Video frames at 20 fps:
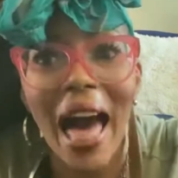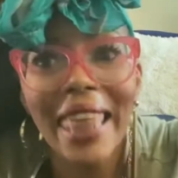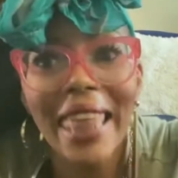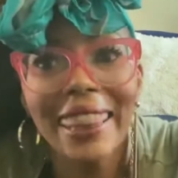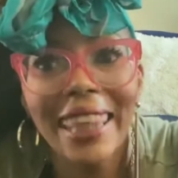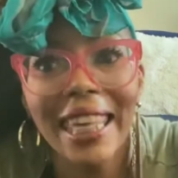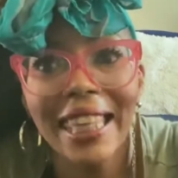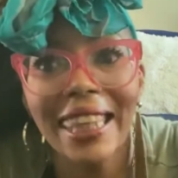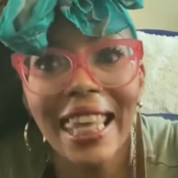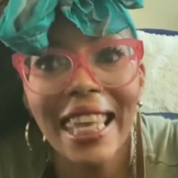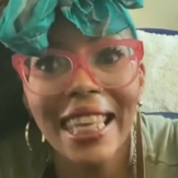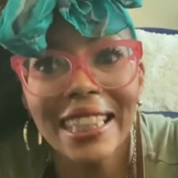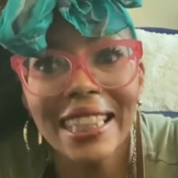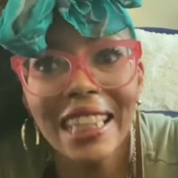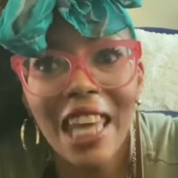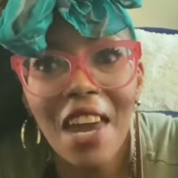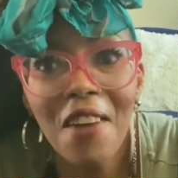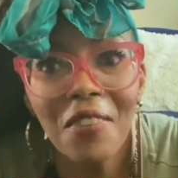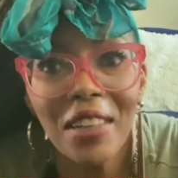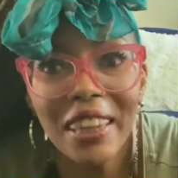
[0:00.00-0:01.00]
think that is
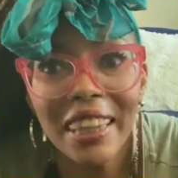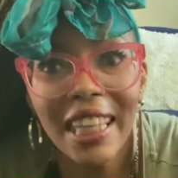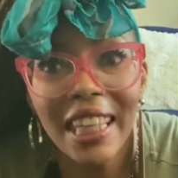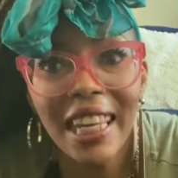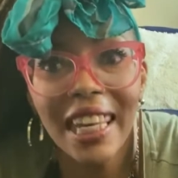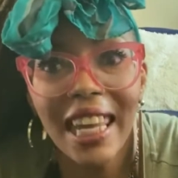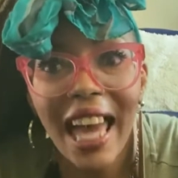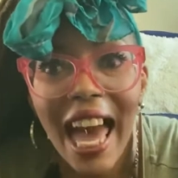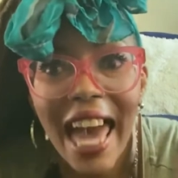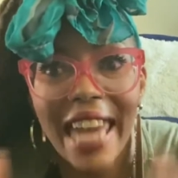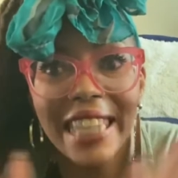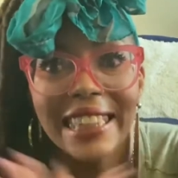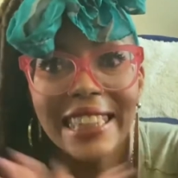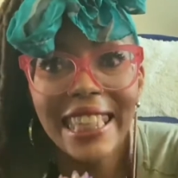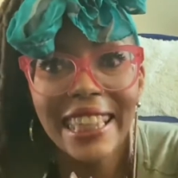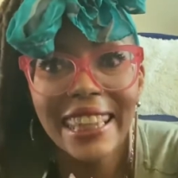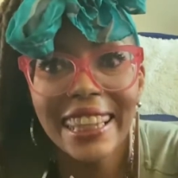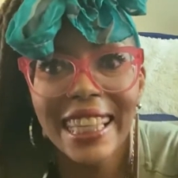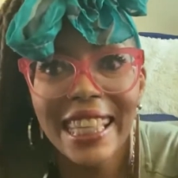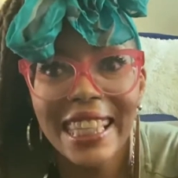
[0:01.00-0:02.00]
everything. I
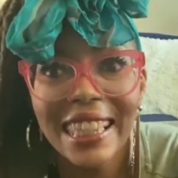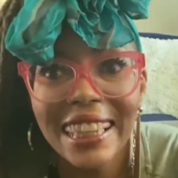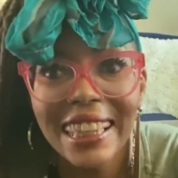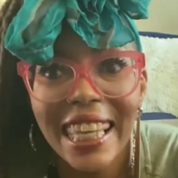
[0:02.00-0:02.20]
did this